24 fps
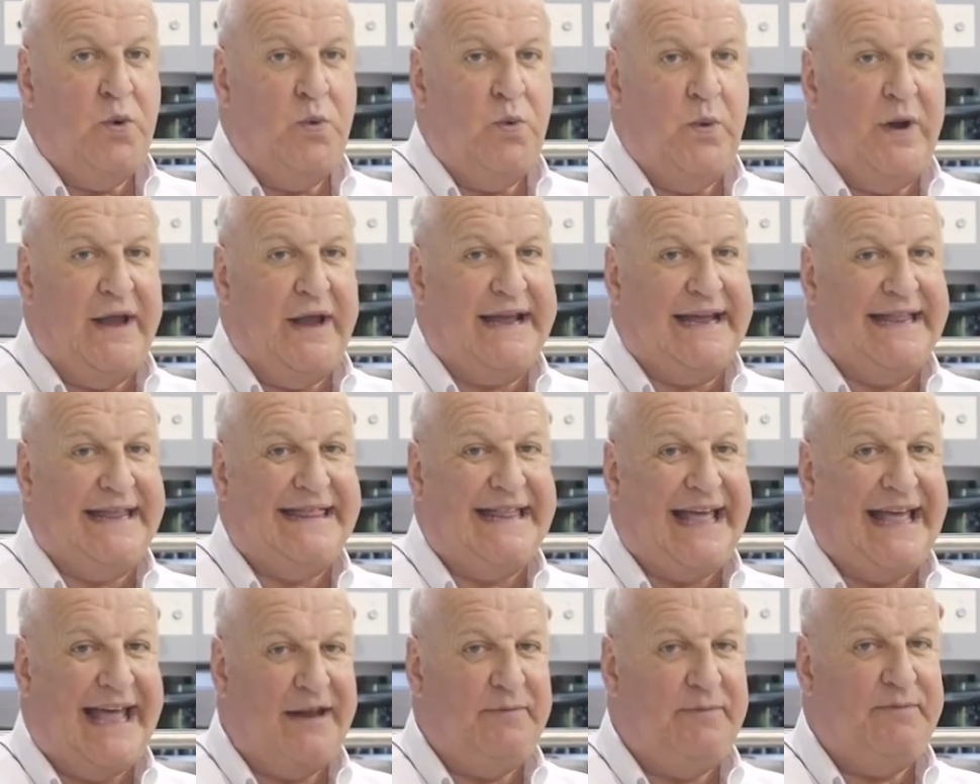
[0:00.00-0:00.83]
We can
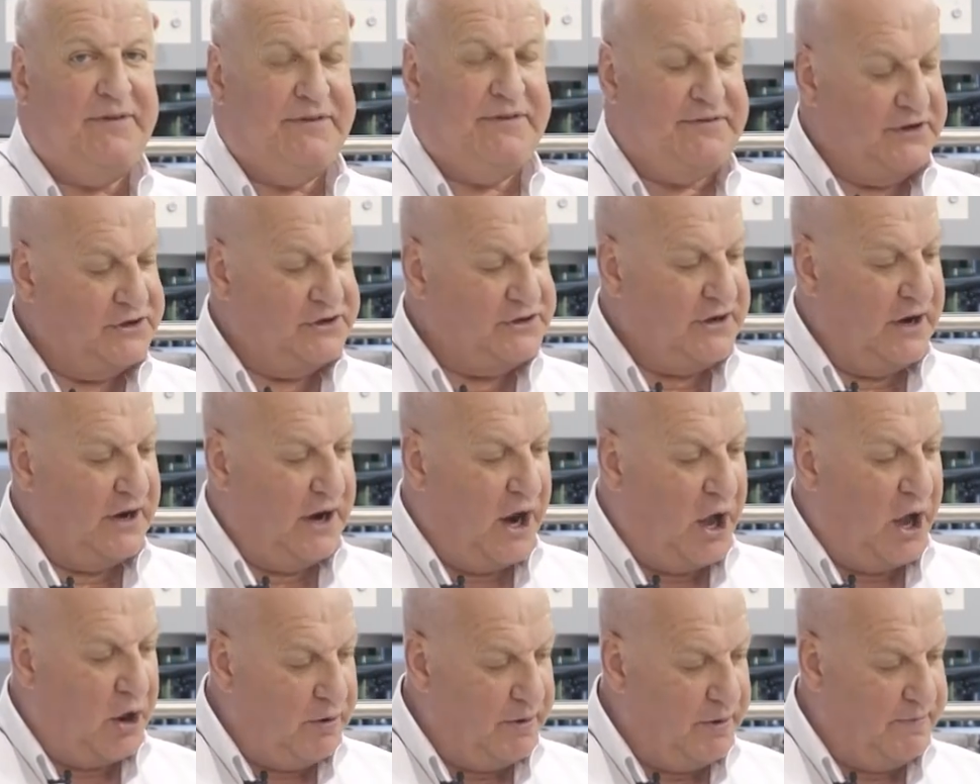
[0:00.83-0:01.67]
then position
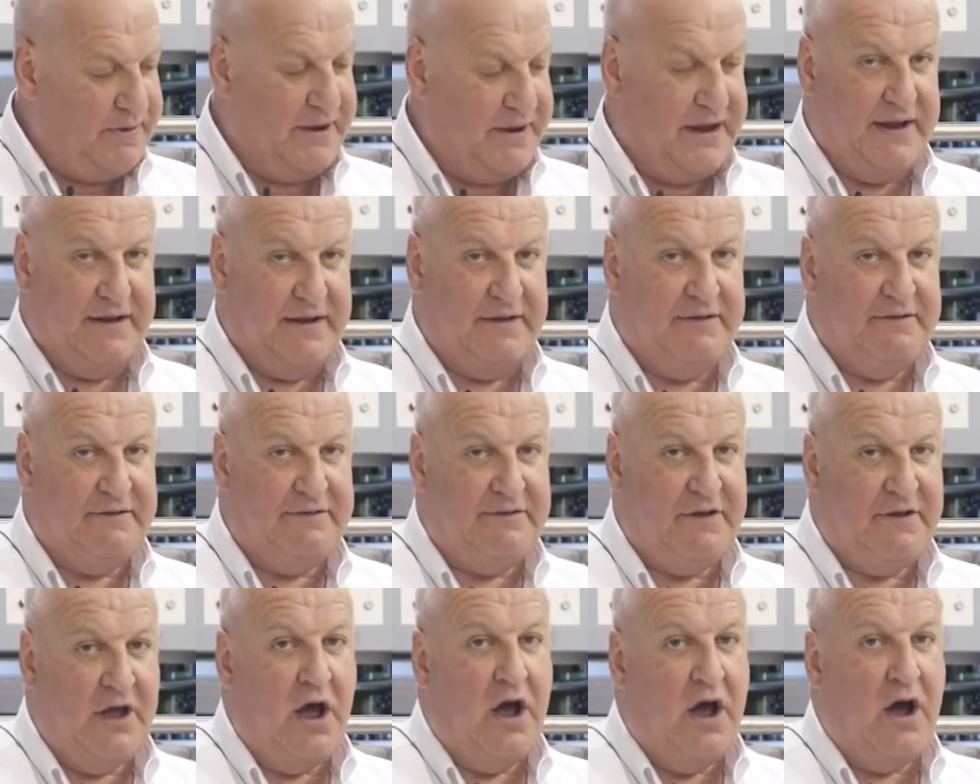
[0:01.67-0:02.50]
lower
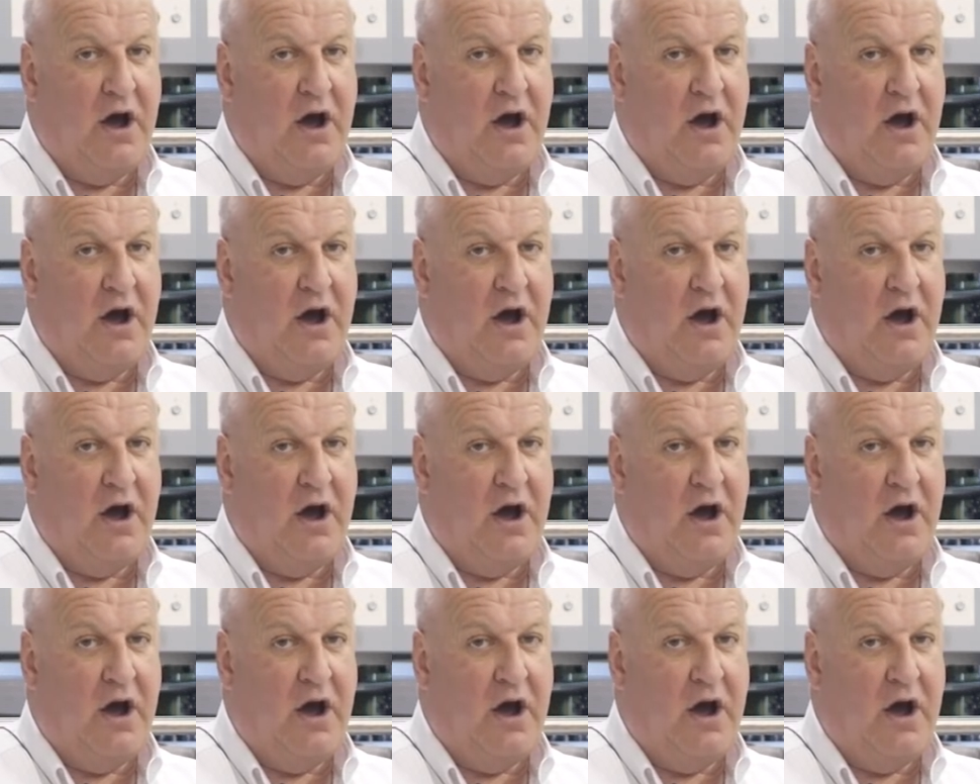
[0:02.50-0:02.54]
pins